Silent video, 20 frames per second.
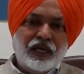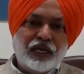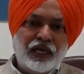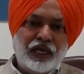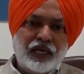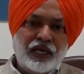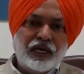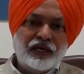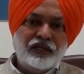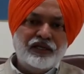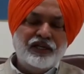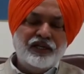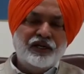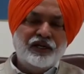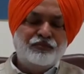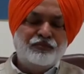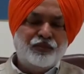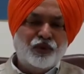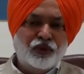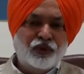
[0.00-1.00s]
and the
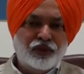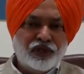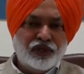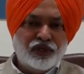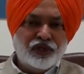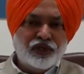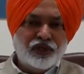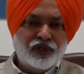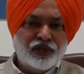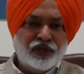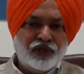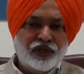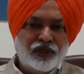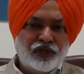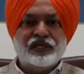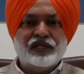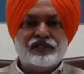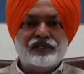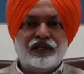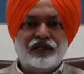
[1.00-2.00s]
report is called
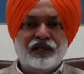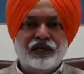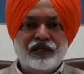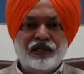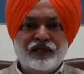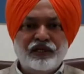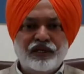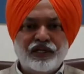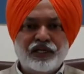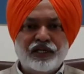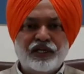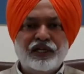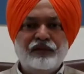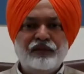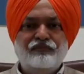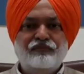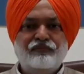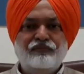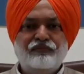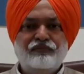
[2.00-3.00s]
as
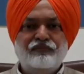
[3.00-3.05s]
interim